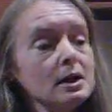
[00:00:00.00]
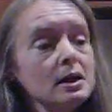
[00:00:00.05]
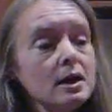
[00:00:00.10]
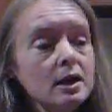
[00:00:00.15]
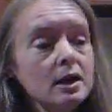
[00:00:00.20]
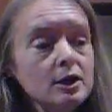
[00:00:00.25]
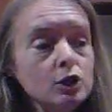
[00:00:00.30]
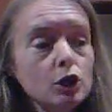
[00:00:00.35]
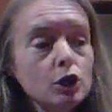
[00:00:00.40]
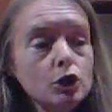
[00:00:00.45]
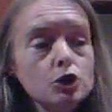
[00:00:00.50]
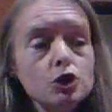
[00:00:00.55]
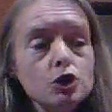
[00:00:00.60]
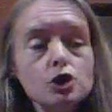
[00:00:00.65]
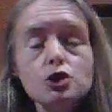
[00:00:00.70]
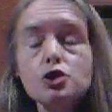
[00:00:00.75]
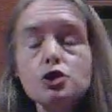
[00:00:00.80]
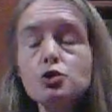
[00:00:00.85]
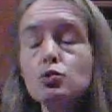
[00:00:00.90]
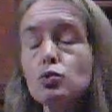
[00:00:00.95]
he could
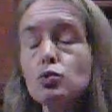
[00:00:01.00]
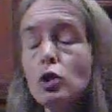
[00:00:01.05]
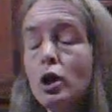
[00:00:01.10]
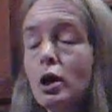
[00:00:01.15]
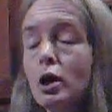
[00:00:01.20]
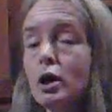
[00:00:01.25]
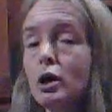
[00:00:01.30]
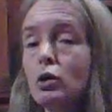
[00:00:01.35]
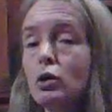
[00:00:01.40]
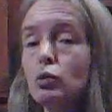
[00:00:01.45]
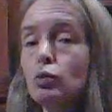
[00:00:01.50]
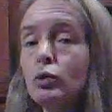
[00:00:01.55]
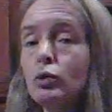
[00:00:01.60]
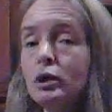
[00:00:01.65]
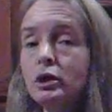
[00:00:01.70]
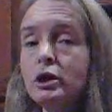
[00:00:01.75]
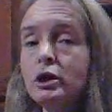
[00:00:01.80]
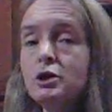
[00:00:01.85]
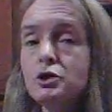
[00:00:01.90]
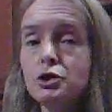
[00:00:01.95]
just uh,
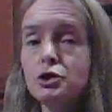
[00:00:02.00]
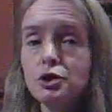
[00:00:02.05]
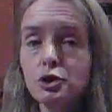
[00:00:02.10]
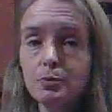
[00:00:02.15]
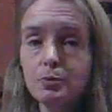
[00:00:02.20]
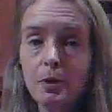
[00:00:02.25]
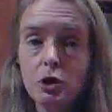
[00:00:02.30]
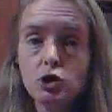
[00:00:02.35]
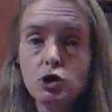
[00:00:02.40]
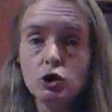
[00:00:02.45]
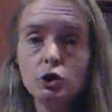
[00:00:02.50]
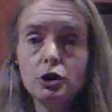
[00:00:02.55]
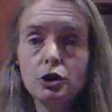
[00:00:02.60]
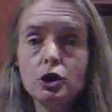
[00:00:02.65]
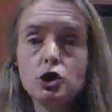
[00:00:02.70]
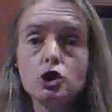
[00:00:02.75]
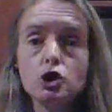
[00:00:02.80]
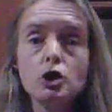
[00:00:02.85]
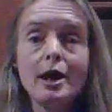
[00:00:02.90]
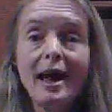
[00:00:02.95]
release the special
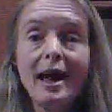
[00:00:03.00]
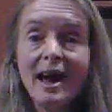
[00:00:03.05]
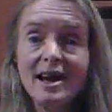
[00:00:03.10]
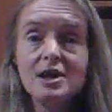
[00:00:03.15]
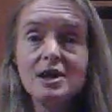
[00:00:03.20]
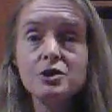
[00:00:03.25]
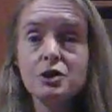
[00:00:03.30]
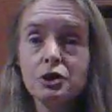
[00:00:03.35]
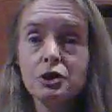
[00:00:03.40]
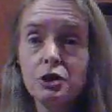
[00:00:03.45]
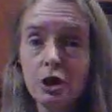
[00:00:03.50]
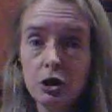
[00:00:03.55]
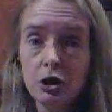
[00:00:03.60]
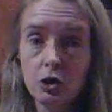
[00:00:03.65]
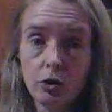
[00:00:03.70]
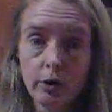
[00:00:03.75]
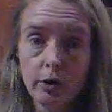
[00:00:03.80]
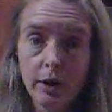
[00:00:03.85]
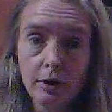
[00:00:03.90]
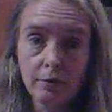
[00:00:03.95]
edition as a 10
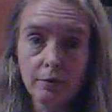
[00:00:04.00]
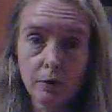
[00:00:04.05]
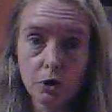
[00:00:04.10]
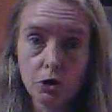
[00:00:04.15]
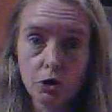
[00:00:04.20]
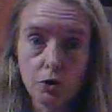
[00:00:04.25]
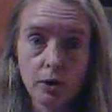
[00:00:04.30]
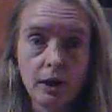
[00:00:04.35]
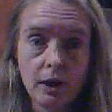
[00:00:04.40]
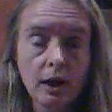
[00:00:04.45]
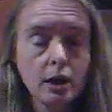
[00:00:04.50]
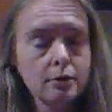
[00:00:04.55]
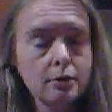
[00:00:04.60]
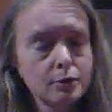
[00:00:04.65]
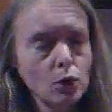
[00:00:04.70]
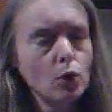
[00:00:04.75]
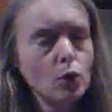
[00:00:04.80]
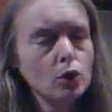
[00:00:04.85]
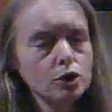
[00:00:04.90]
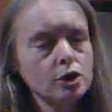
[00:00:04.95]
year anniversary, and of
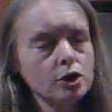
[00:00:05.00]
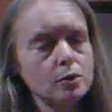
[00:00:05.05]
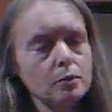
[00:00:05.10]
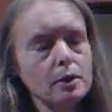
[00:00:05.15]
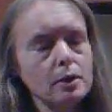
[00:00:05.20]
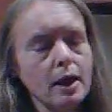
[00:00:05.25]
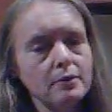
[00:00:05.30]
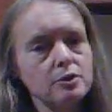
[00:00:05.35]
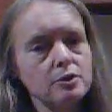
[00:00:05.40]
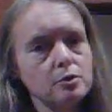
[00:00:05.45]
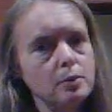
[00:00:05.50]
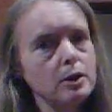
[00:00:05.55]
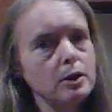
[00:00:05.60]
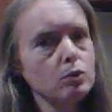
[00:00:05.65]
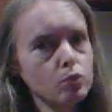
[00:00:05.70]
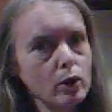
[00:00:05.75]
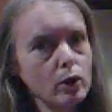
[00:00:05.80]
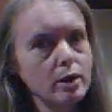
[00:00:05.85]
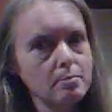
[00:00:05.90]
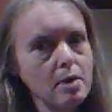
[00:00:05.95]
course, it would have to be
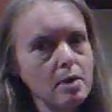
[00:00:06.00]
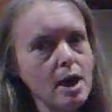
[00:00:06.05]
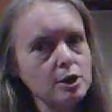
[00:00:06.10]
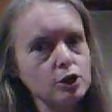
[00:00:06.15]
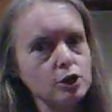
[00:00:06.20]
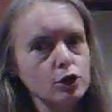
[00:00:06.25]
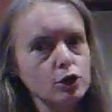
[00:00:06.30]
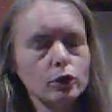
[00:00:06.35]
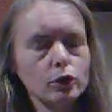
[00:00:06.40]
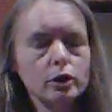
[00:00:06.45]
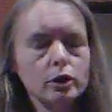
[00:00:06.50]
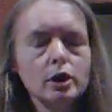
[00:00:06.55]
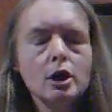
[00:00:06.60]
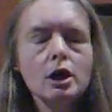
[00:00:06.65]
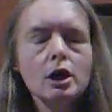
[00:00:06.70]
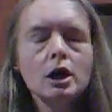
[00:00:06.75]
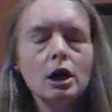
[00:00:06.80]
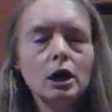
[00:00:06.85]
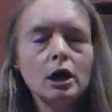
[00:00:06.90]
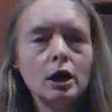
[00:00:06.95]
remastered.
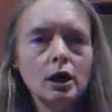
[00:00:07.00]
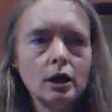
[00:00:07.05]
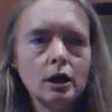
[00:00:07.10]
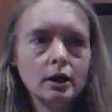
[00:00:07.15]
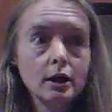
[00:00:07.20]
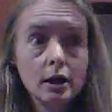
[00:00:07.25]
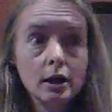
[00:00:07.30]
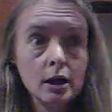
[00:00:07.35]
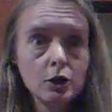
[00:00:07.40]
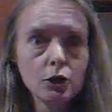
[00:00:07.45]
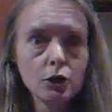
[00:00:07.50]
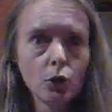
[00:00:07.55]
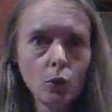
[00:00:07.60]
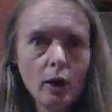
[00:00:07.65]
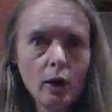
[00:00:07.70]
Uh, either